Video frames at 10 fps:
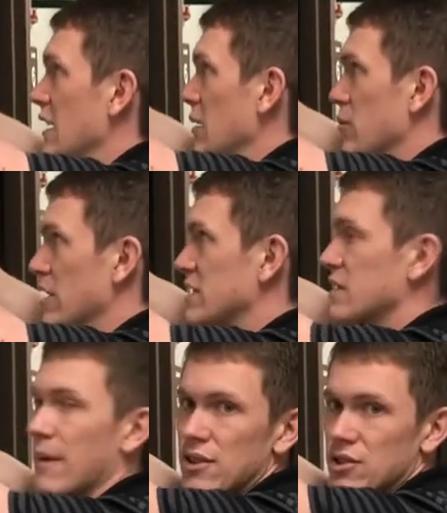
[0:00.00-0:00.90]
pretty
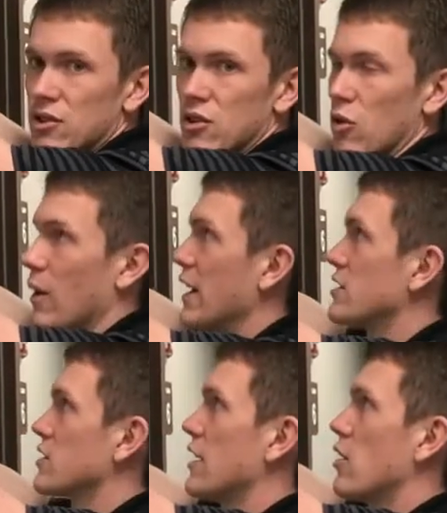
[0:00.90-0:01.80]
symmetrical away,
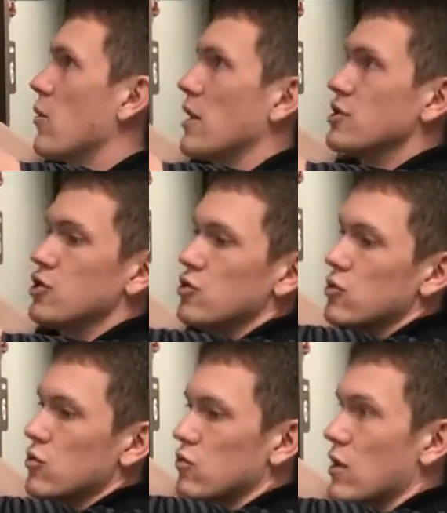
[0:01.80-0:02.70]
so I don't want
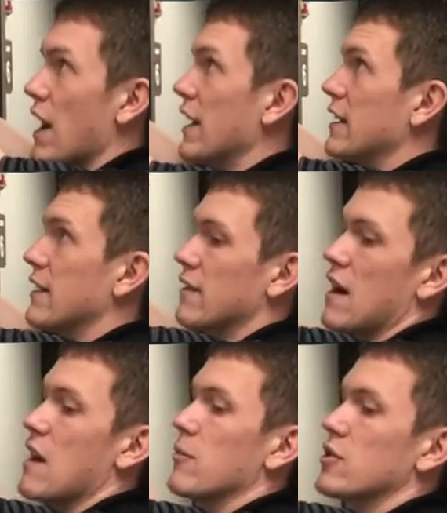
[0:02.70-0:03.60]
you right in
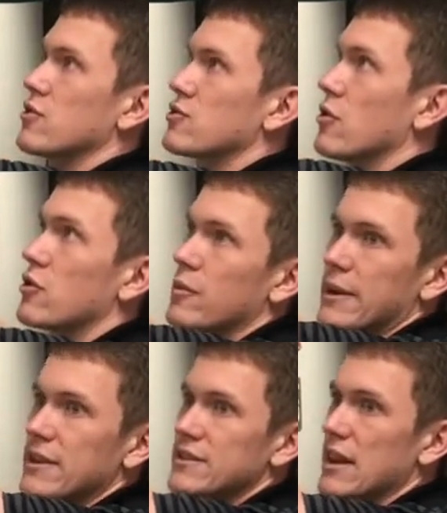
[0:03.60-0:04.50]
line with your shoulder, but
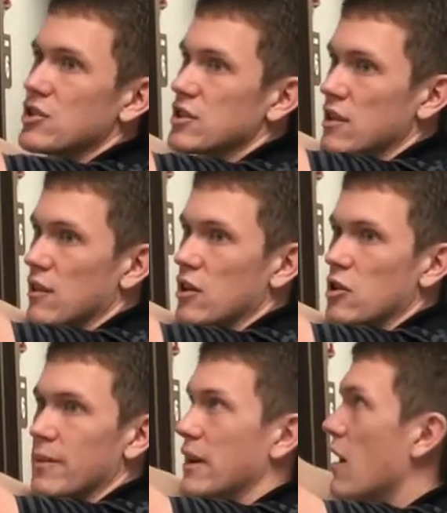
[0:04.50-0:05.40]
instead just a little
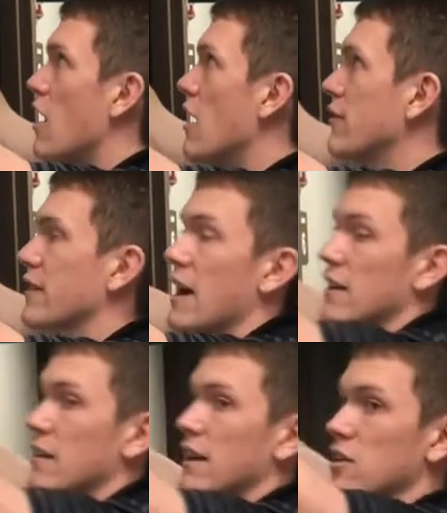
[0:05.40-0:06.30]
bit off, kind
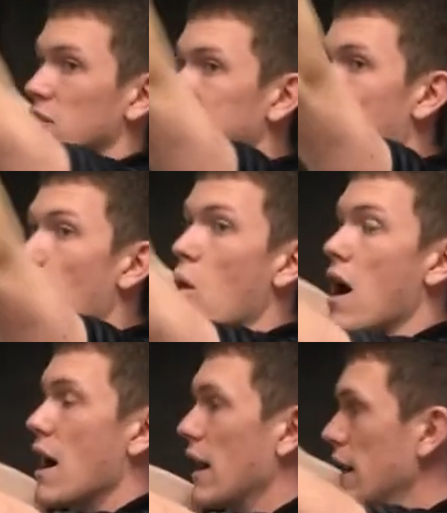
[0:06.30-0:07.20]
of like you're in that
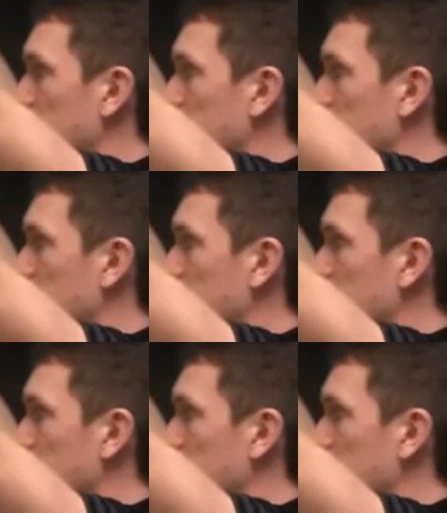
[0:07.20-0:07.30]
Y